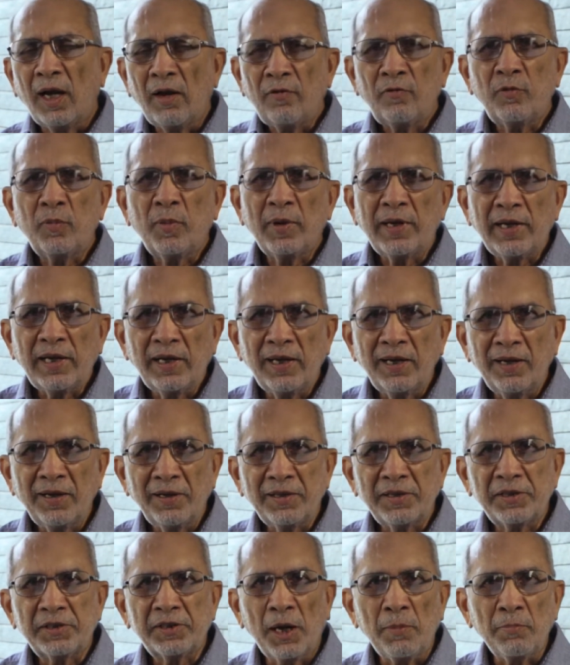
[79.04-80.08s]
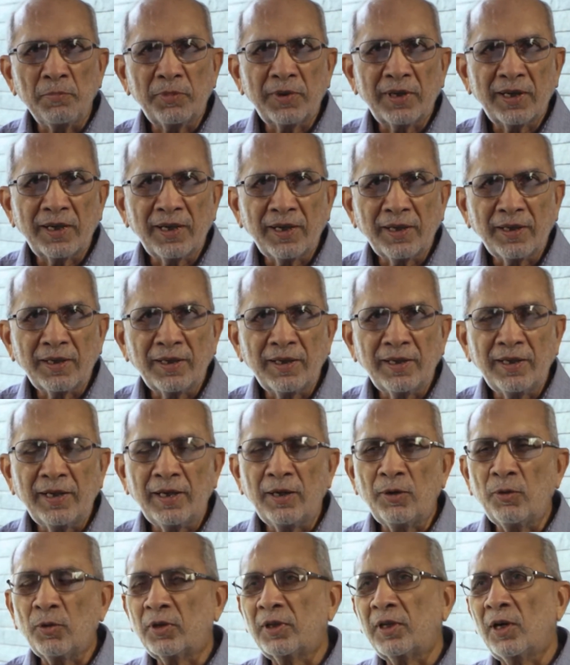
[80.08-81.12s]
Everybody jumped and
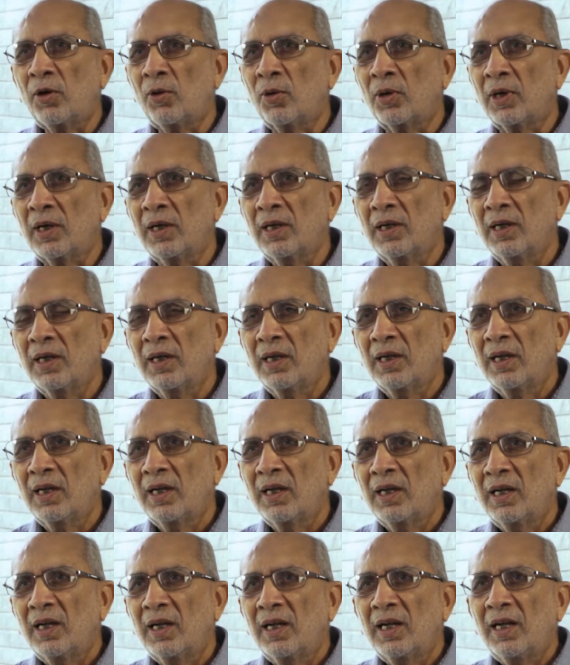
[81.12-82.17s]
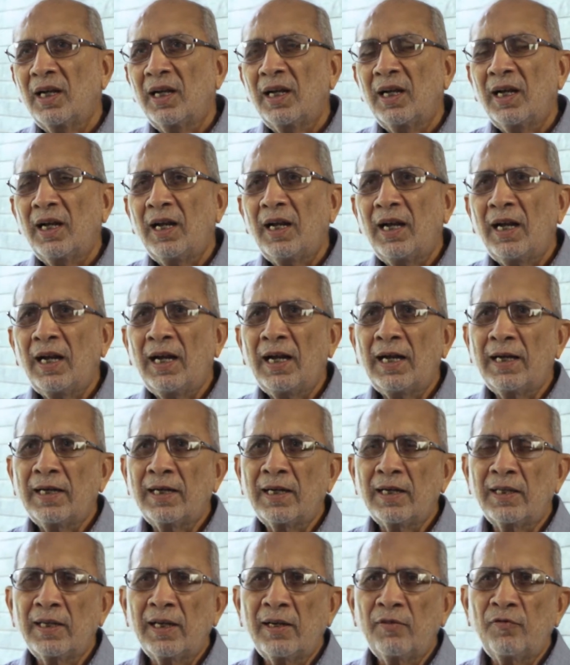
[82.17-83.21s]
they looked out.
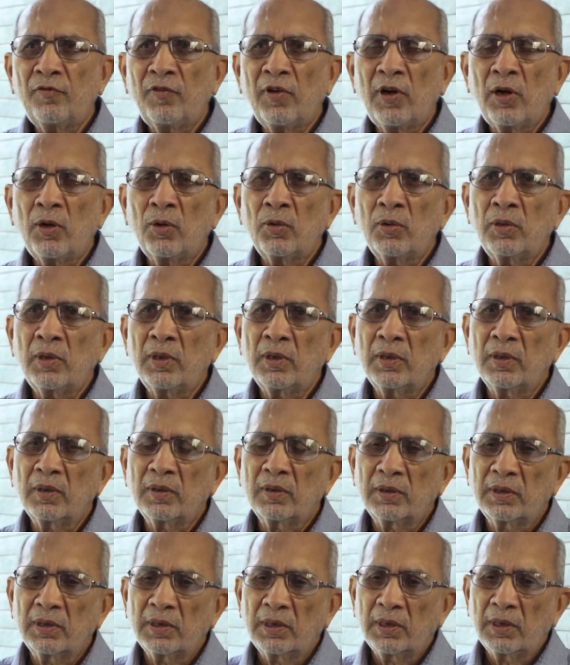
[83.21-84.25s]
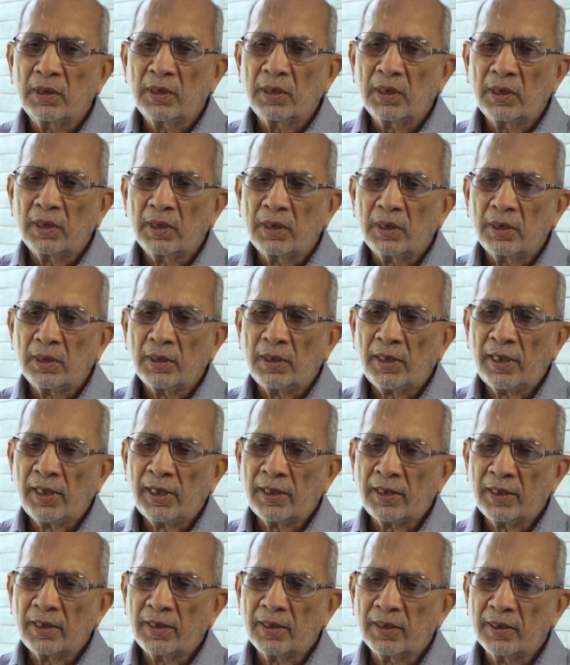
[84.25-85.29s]
And they found
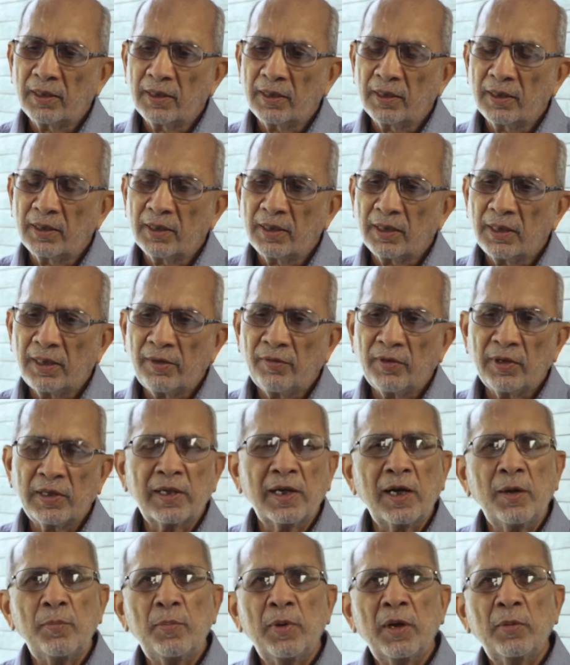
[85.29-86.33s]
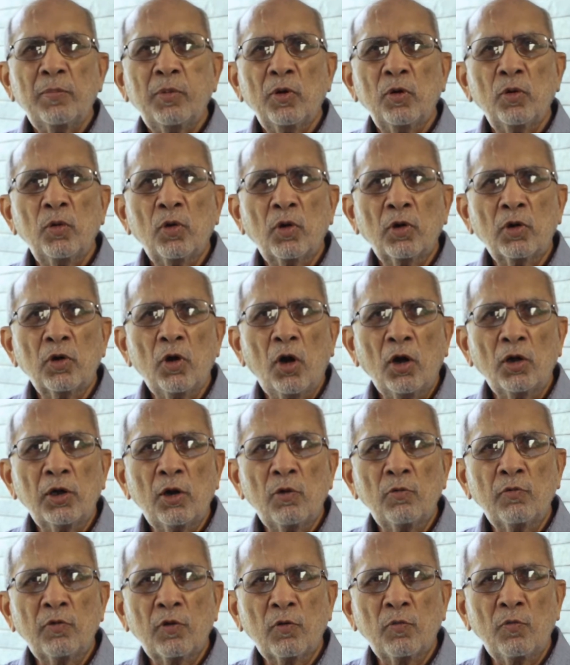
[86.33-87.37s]
that there were three people who had got
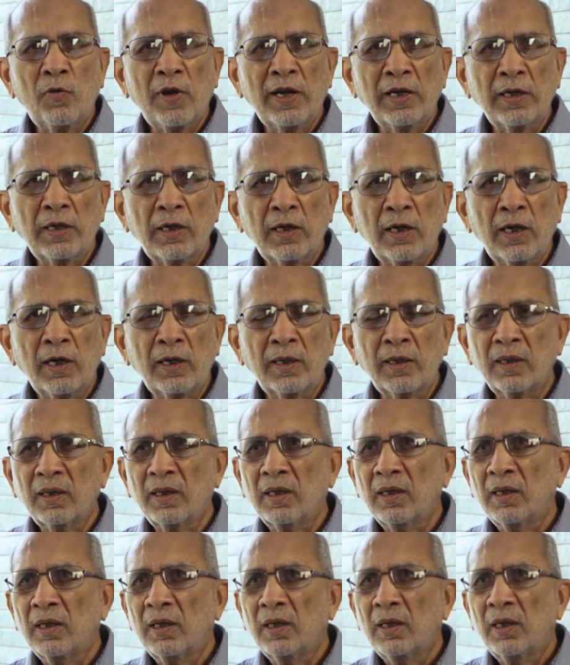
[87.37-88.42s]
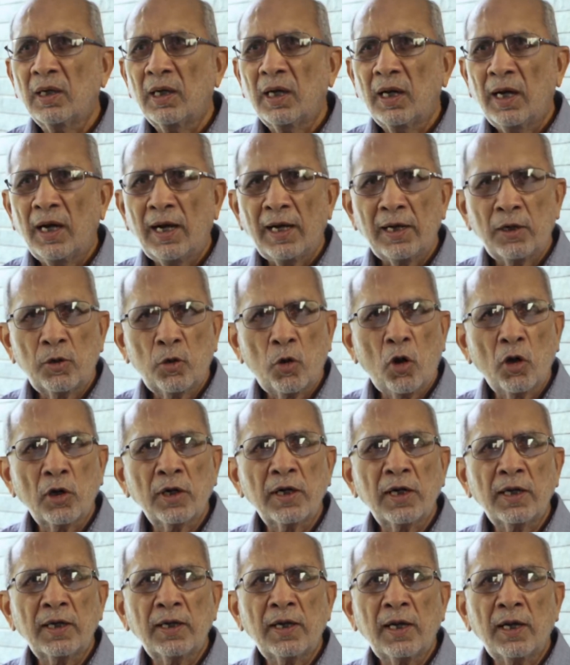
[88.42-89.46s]
down from one car, had
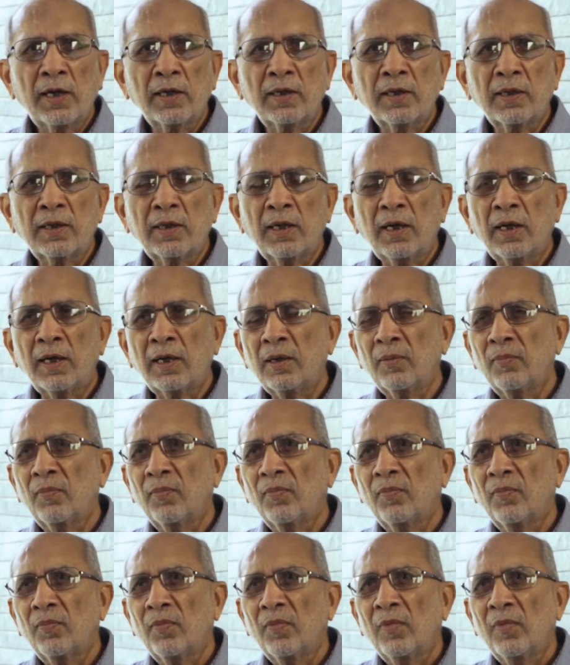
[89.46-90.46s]
cornered the other car.